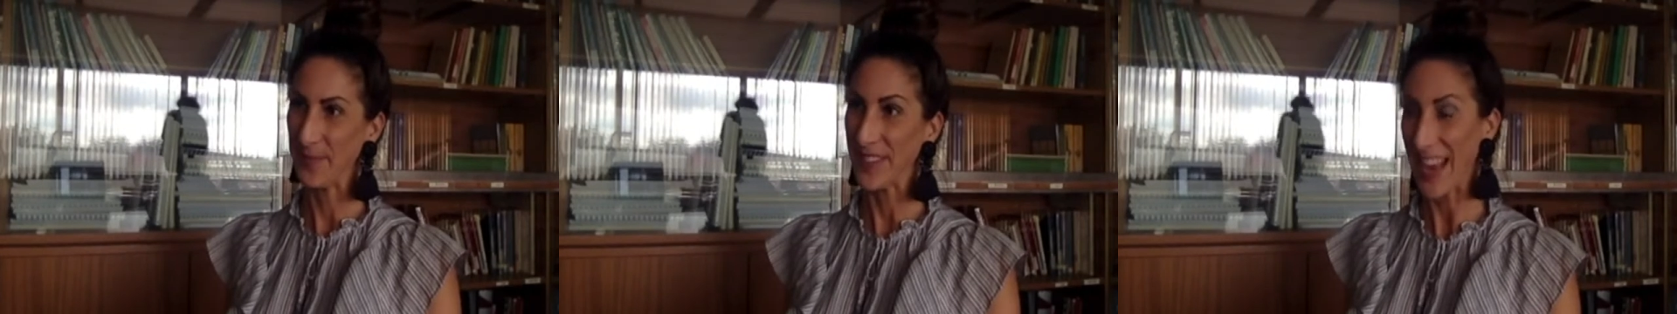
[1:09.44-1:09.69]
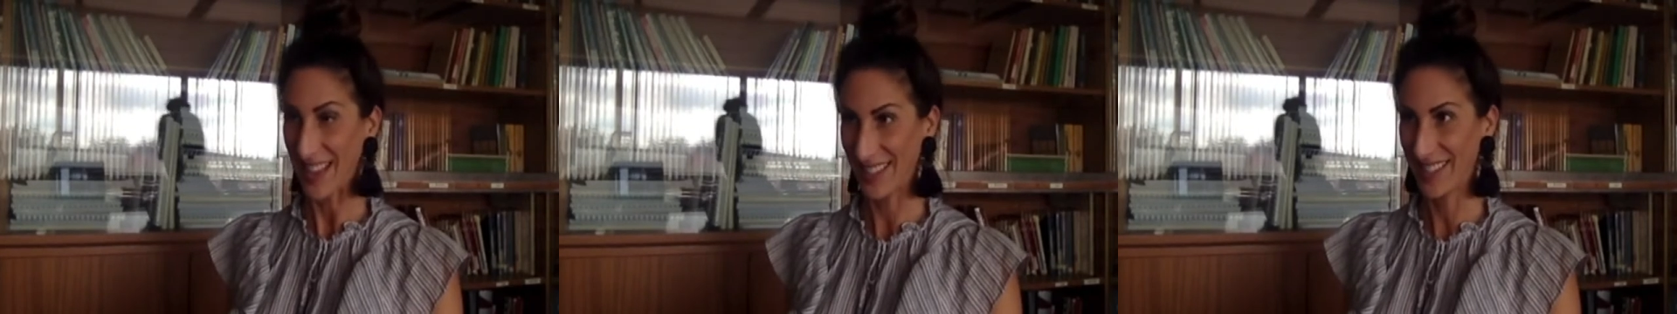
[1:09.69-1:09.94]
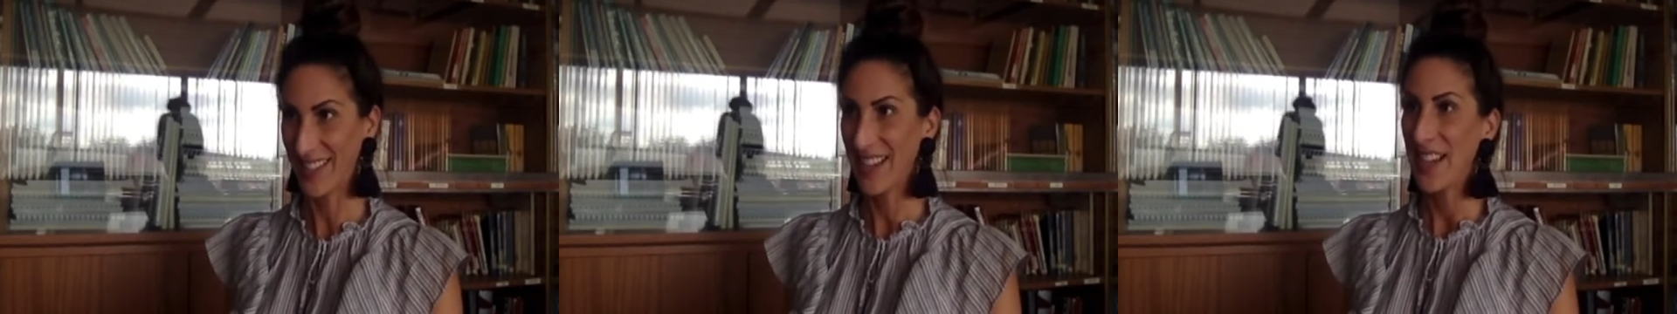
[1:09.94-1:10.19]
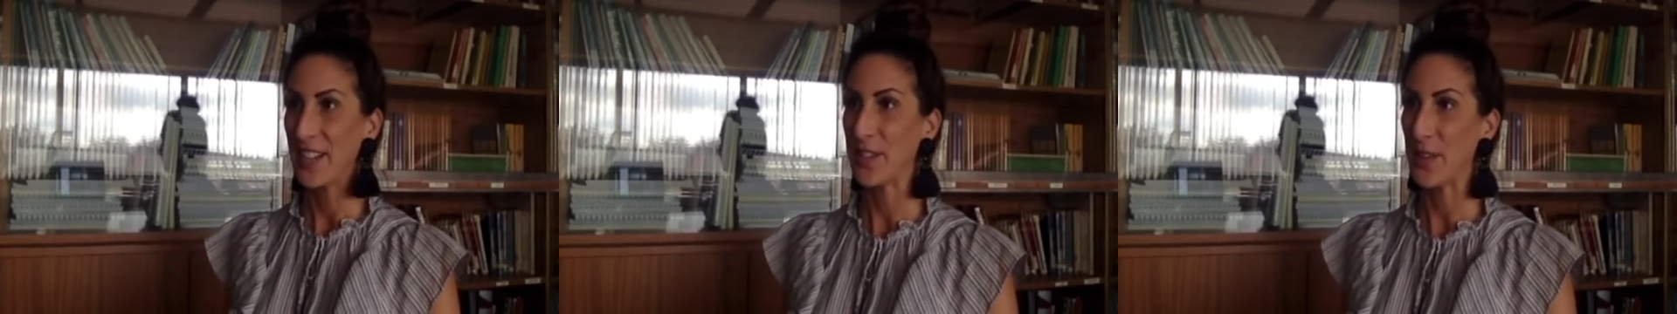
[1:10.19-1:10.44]
Yes.
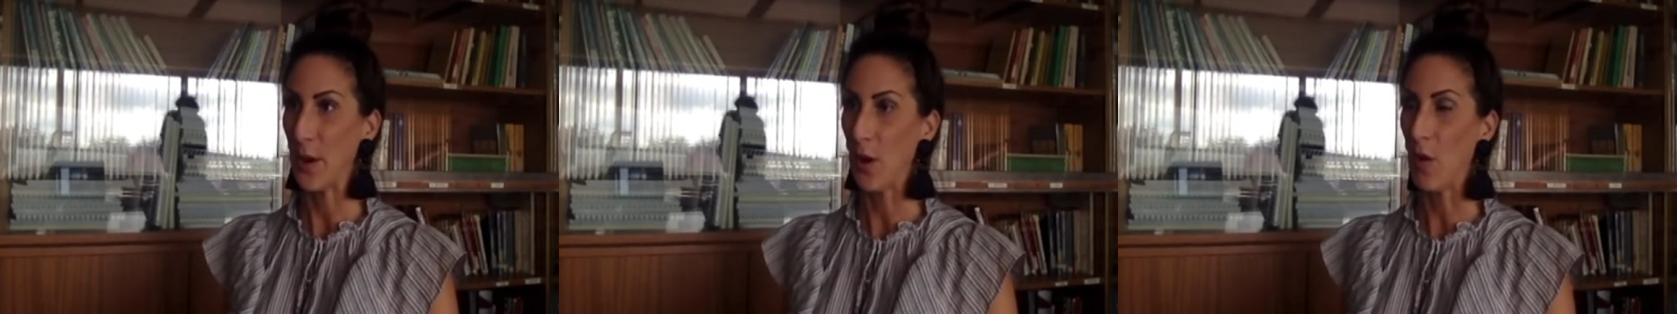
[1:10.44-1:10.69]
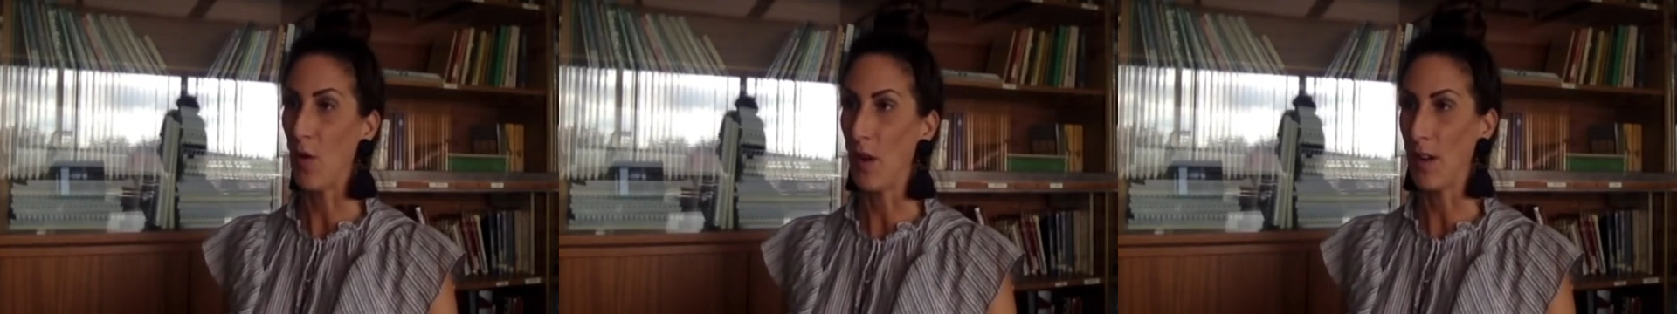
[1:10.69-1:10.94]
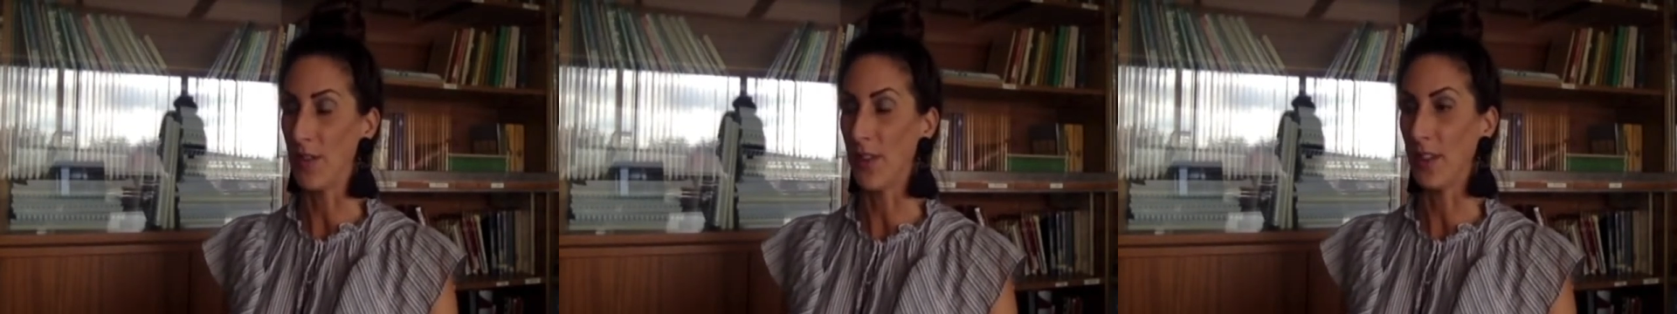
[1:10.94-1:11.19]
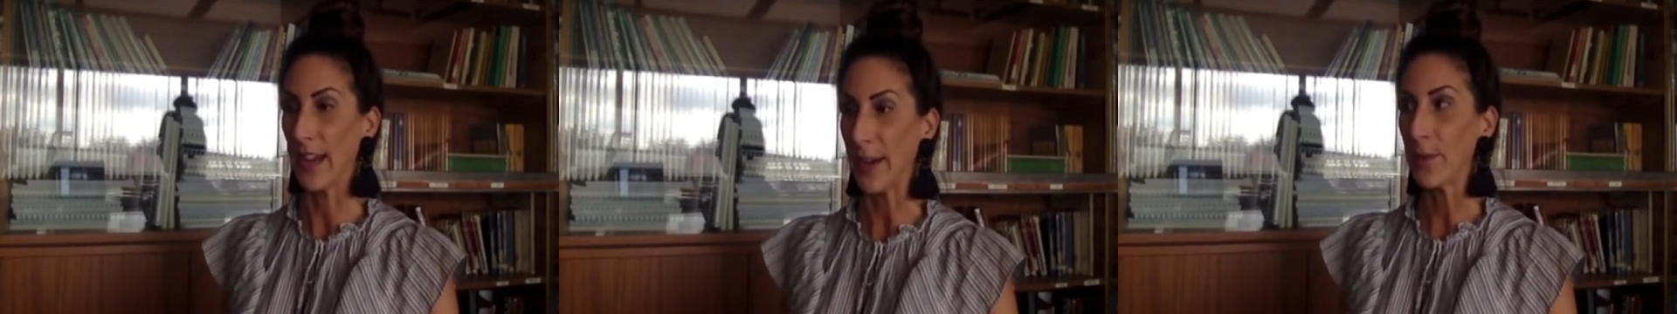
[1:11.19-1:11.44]
So, so the
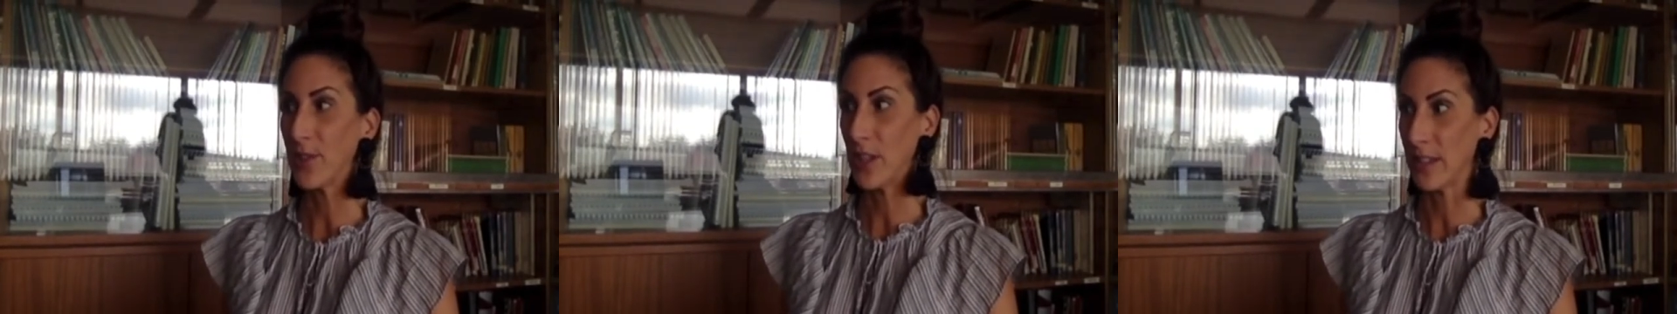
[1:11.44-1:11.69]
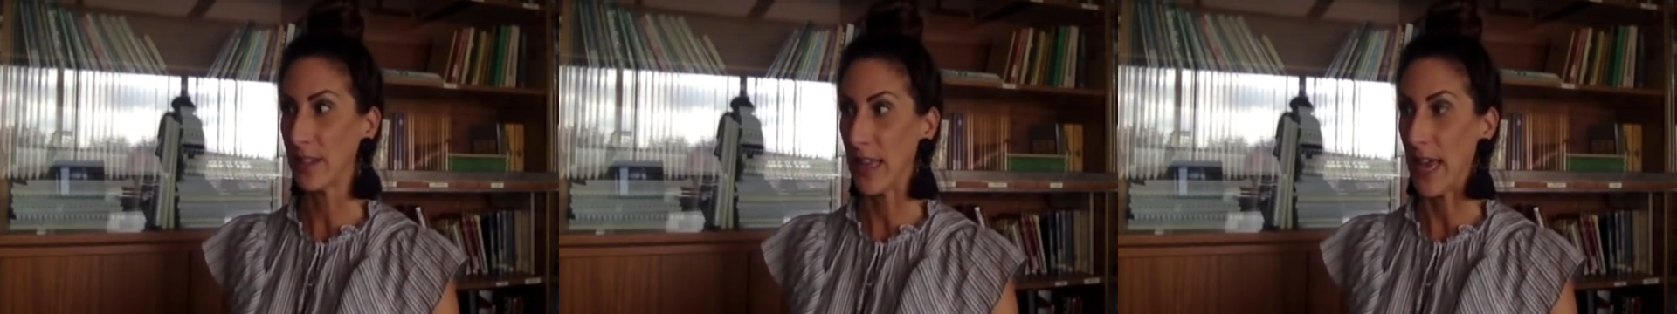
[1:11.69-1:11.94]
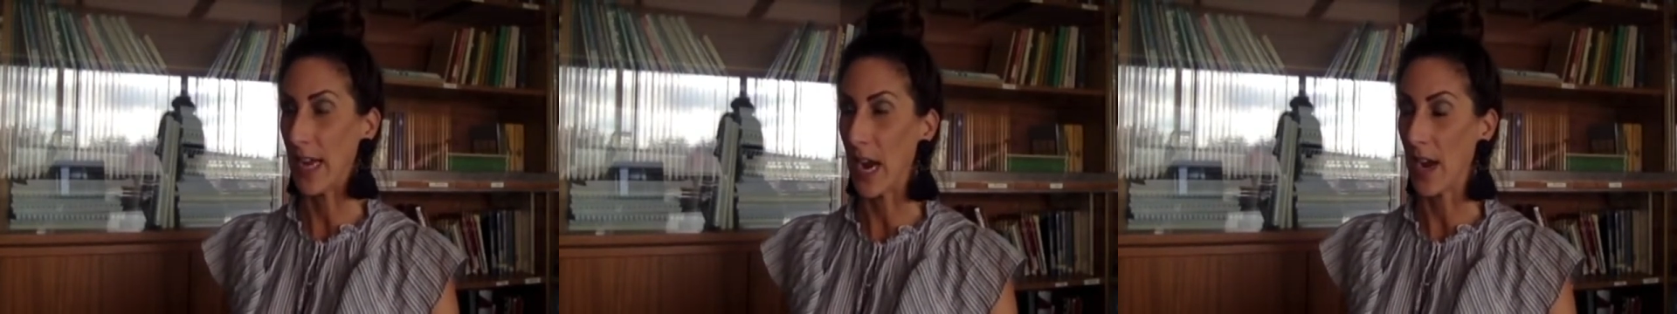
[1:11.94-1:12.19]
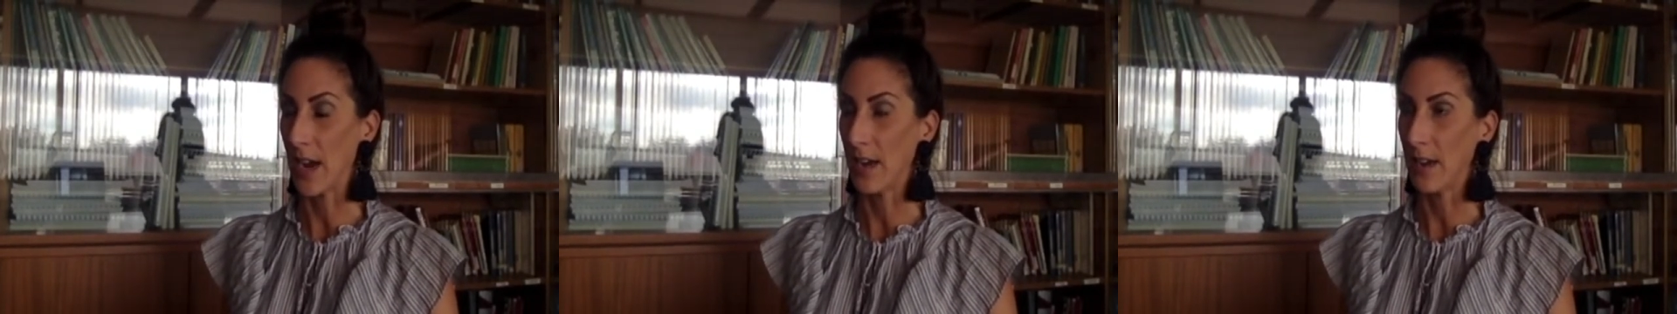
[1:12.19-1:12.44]
languages that
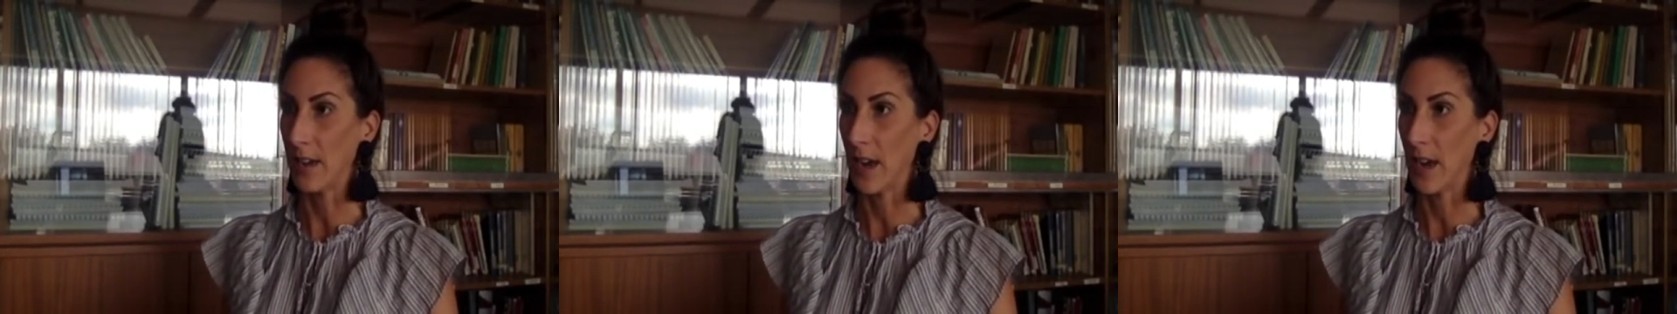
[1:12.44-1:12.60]
I,